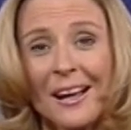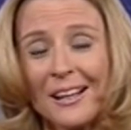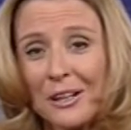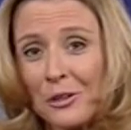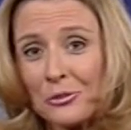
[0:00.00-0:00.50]

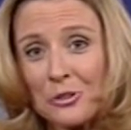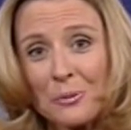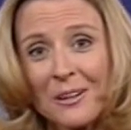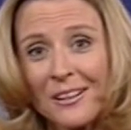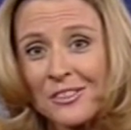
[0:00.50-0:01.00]
And, you know, to
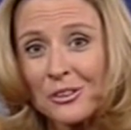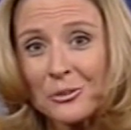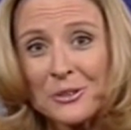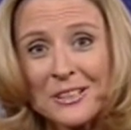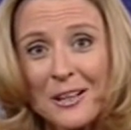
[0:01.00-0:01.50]
be honest,
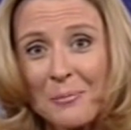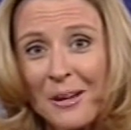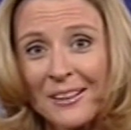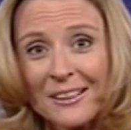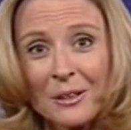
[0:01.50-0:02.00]
Louisiana
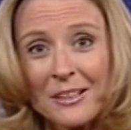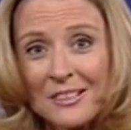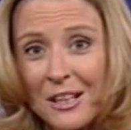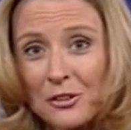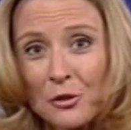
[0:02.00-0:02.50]
back then,
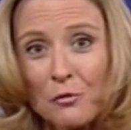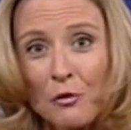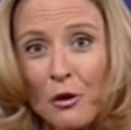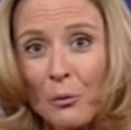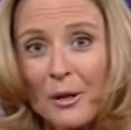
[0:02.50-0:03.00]
that's not so
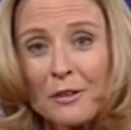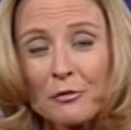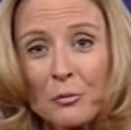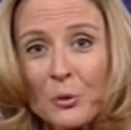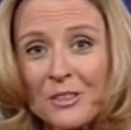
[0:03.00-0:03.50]
far away
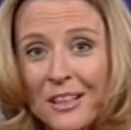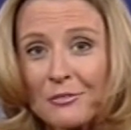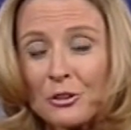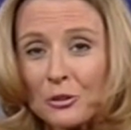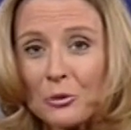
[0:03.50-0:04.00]
from when
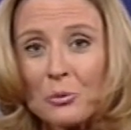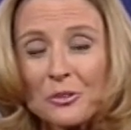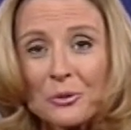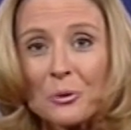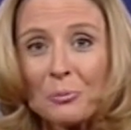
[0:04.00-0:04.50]
David Duke
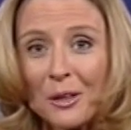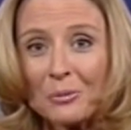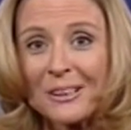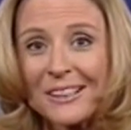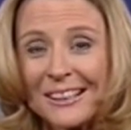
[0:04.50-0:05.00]
was a
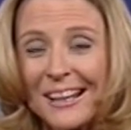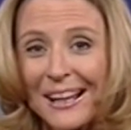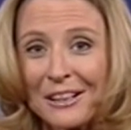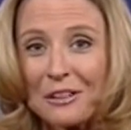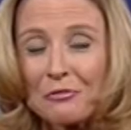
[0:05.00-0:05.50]
Republican
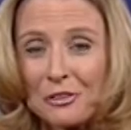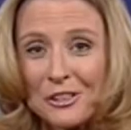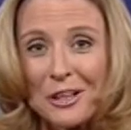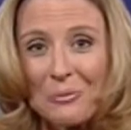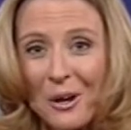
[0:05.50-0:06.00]
candidate for
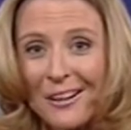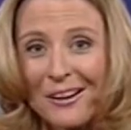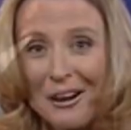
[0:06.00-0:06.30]
statewide right.